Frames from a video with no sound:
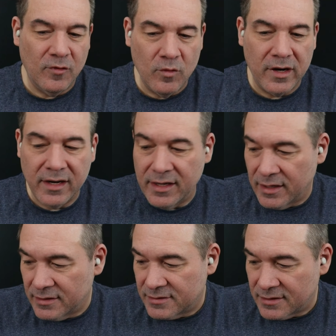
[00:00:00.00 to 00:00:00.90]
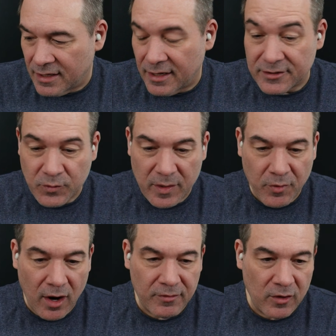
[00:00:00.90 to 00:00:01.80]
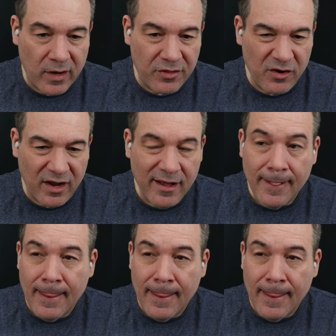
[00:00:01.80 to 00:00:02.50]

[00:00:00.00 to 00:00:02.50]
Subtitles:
what it is as we prompt our way through it.